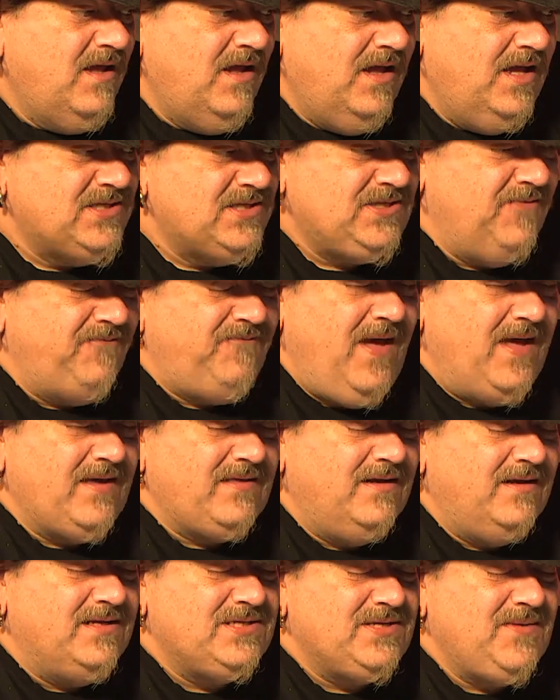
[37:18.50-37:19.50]
It's the
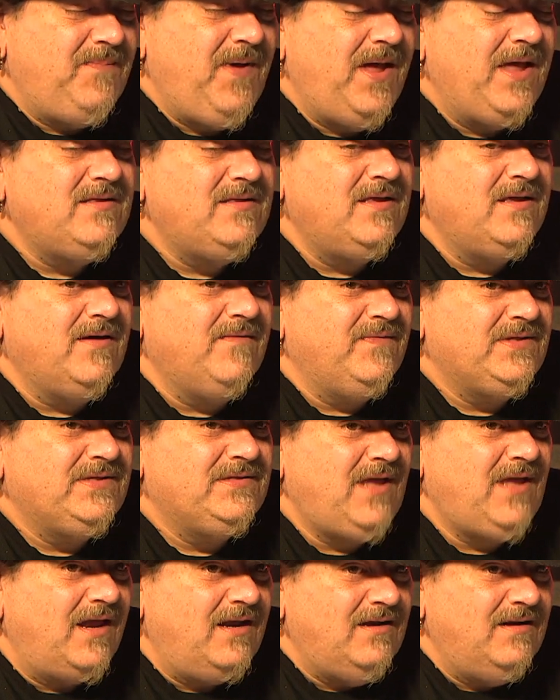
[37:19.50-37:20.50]
fact that it's a painting of a
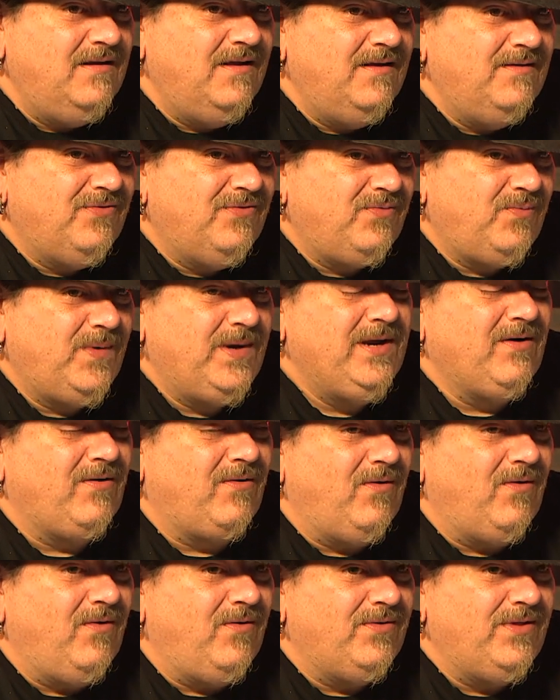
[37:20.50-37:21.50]
dead
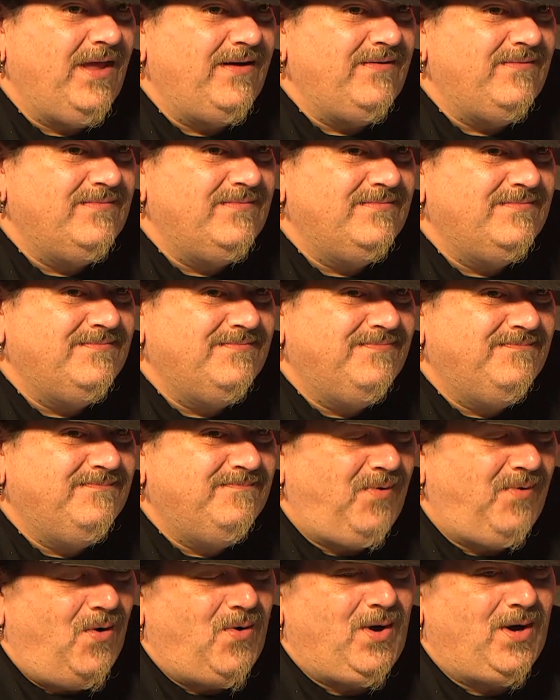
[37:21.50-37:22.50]
3-year-old that
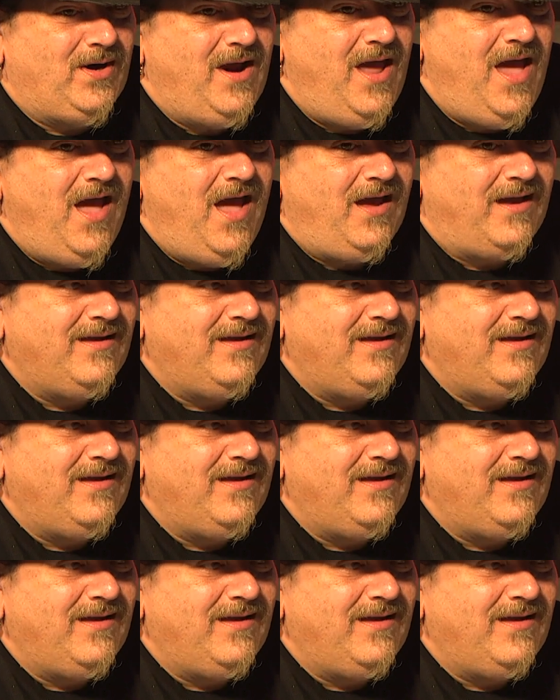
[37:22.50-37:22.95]
broke her neck.